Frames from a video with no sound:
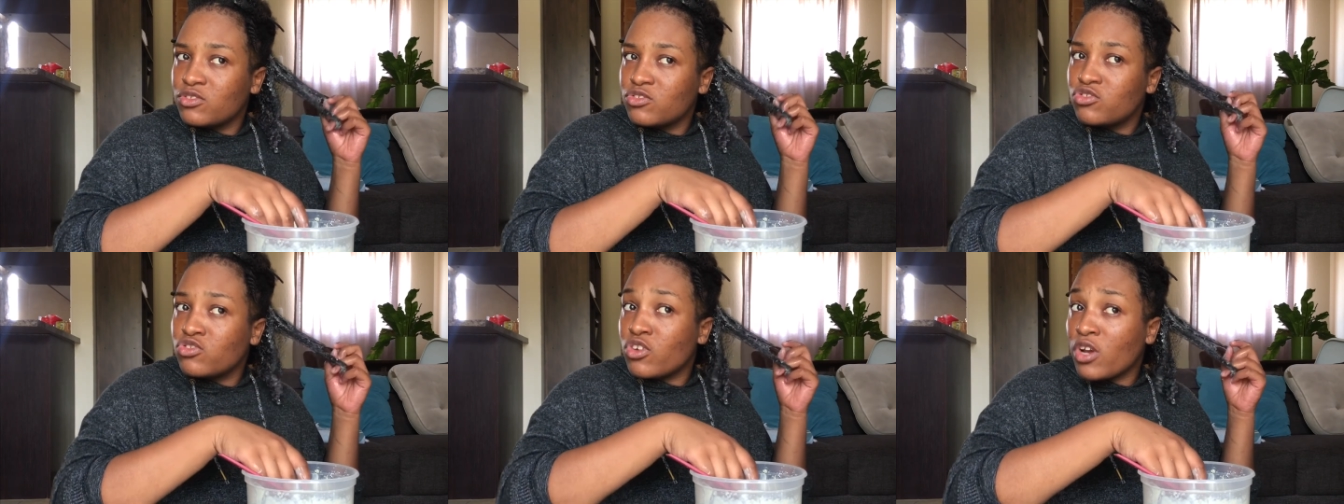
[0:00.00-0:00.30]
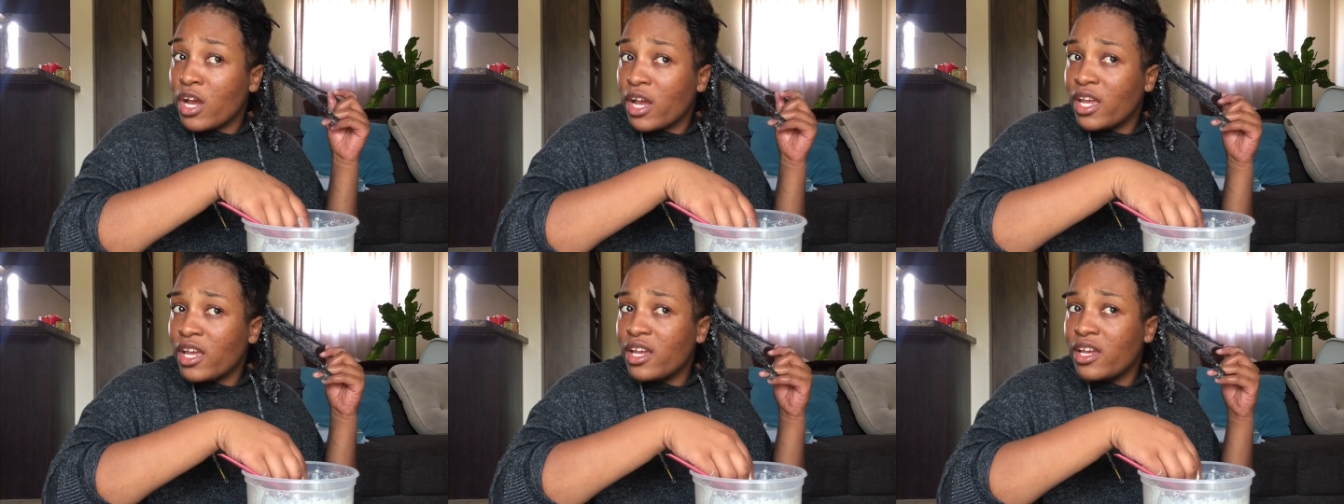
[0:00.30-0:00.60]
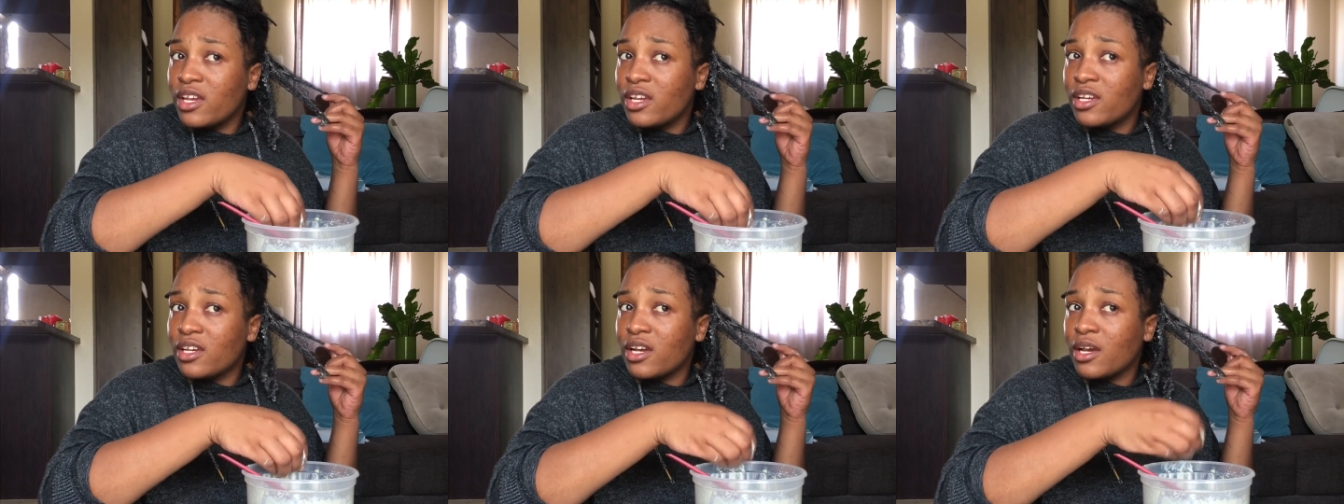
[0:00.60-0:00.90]

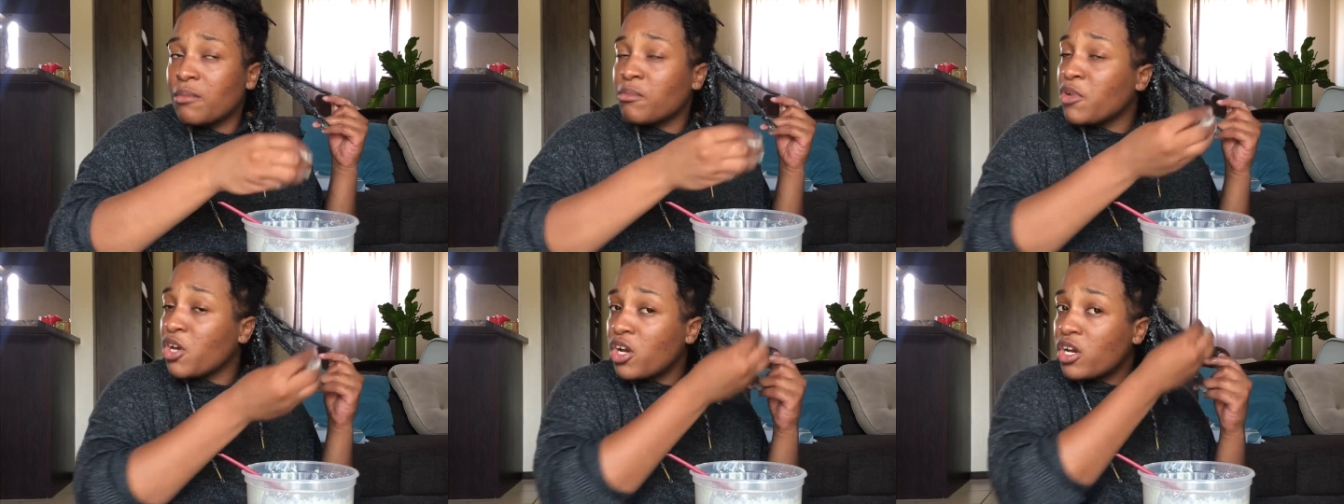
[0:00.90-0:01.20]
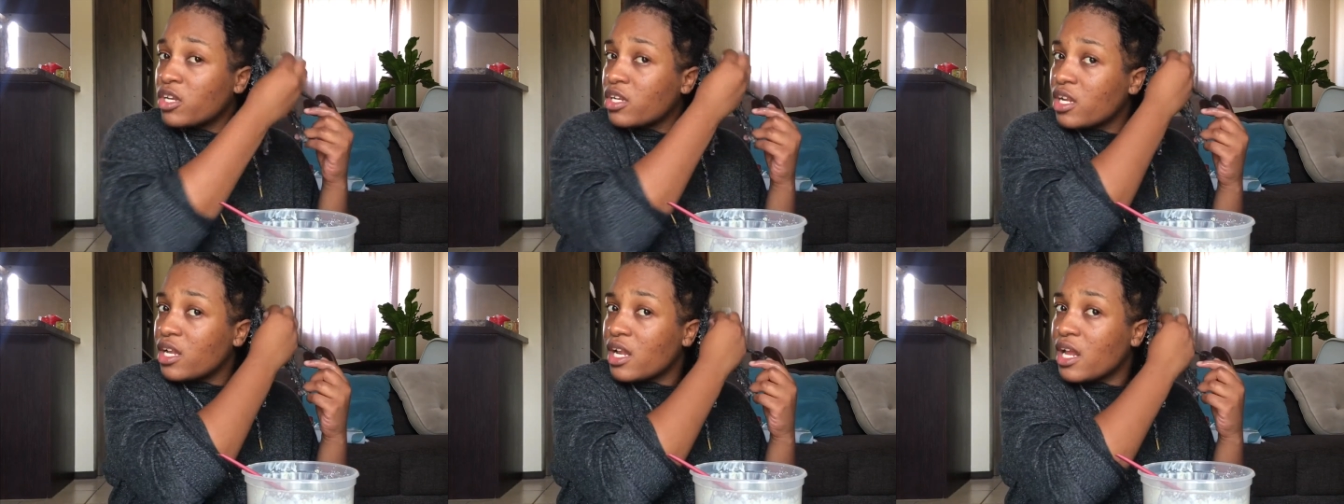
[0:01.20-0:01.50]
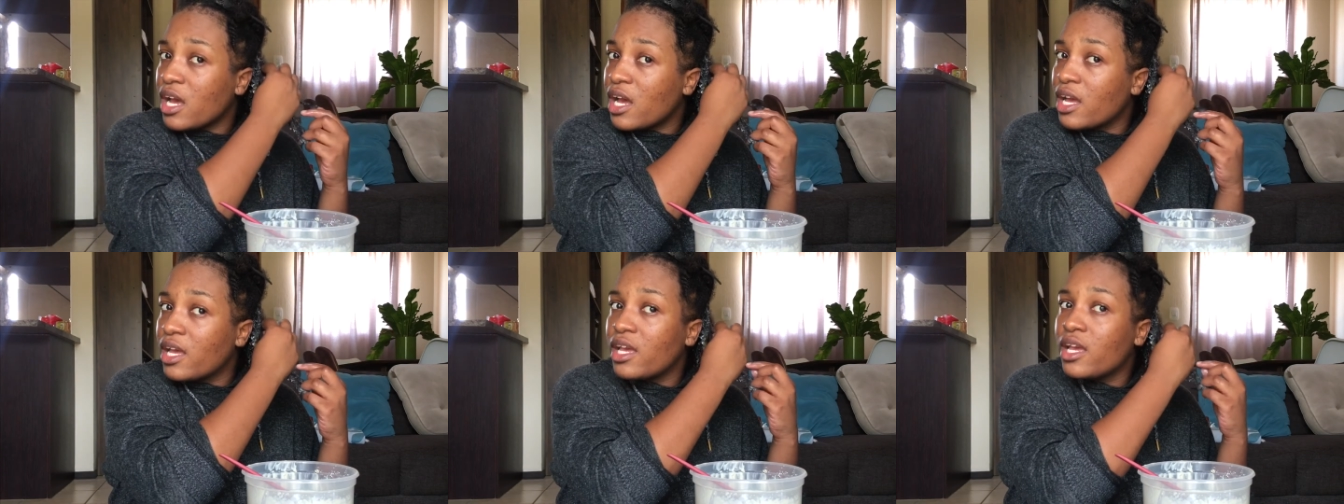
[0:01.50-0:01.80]
drying, I'm not gonna
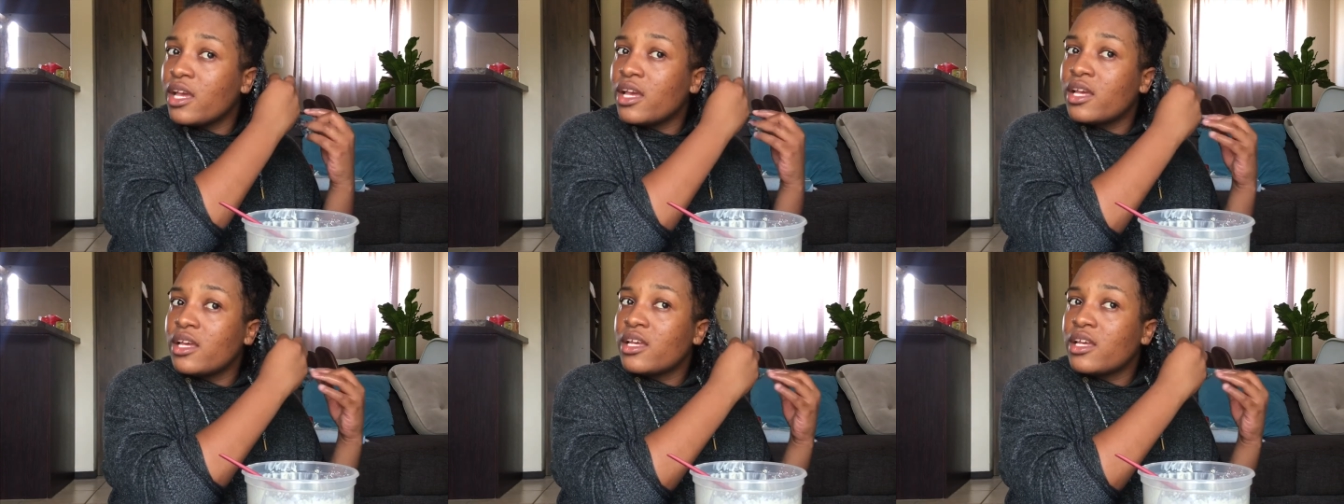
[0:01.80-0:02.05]
lie.